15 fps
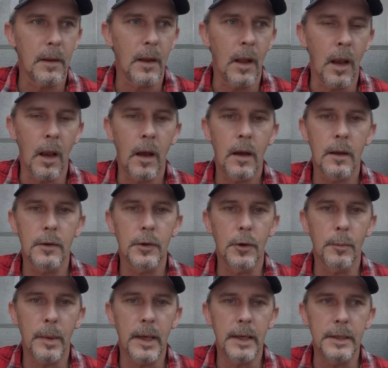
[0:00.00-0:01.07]
a lot of your
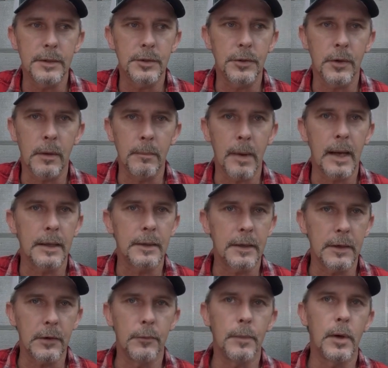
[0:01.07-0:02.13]
baits you can buy
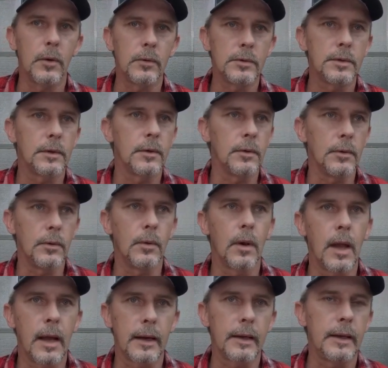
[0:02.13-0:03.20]
tail molds to.
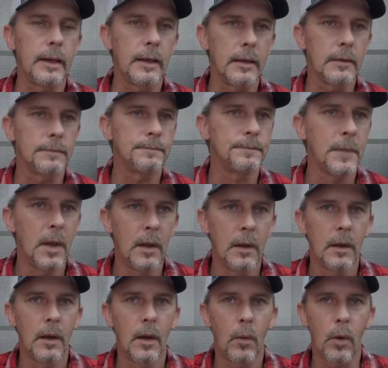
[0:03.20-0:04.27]

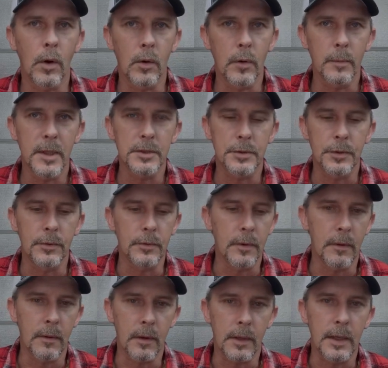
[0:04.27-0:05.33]
We're going to be
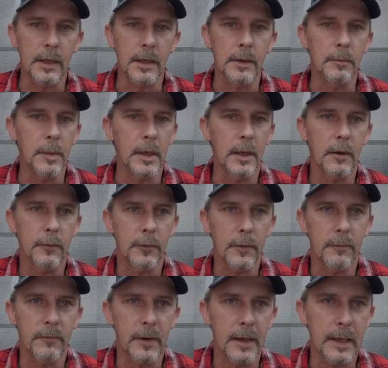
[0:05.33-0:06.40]
shooting the Kicking Minnow
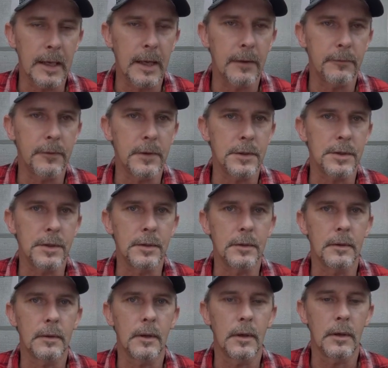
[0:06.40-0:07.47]
from Fat Guy Fishing
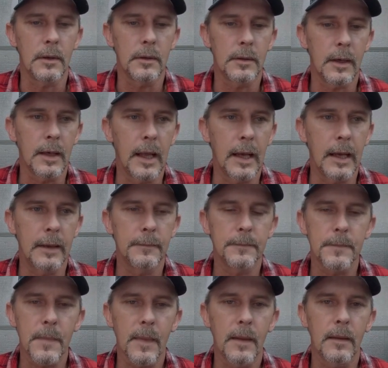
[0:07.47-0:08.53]
tonight.
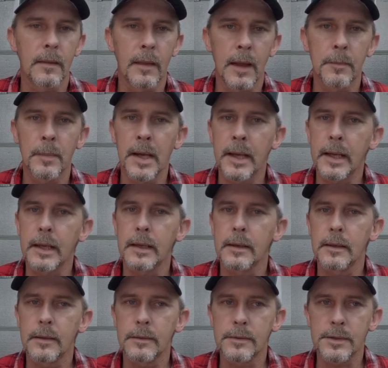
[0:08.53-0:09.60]
They make
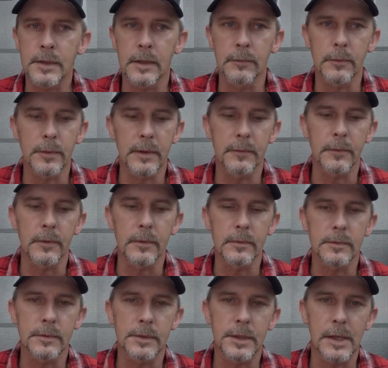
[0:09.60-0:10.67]
several different
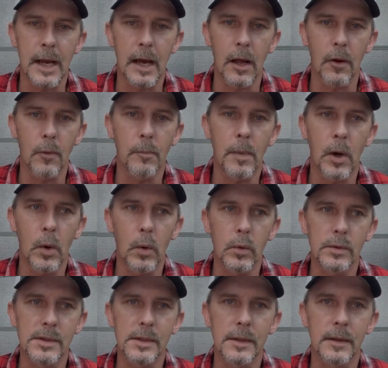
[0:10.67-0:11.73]
style
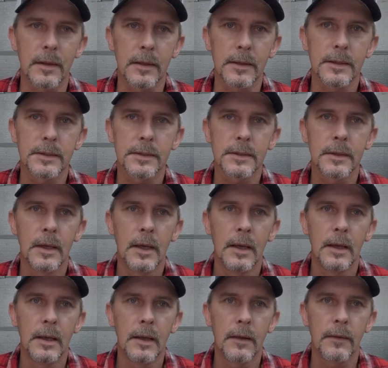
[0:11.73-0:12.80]
molds in this.
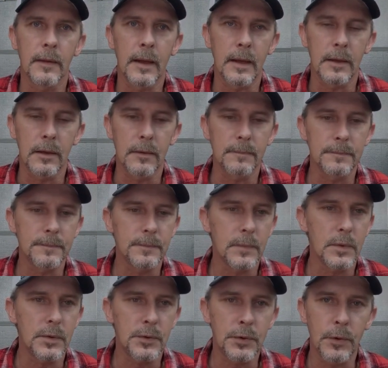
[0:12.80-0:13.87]
They
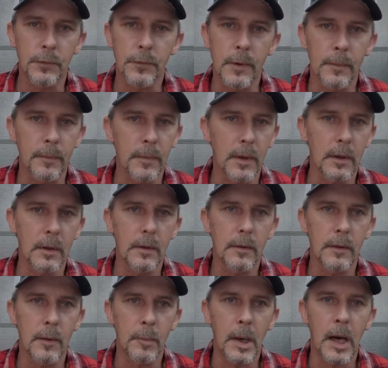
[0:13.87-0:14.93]
shoot from
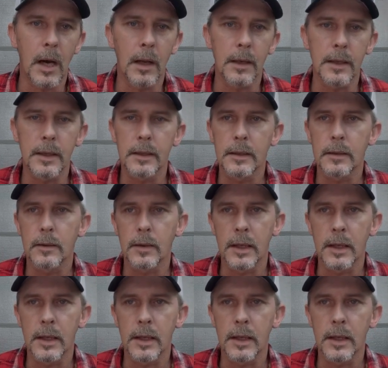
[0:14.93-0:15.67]
the body.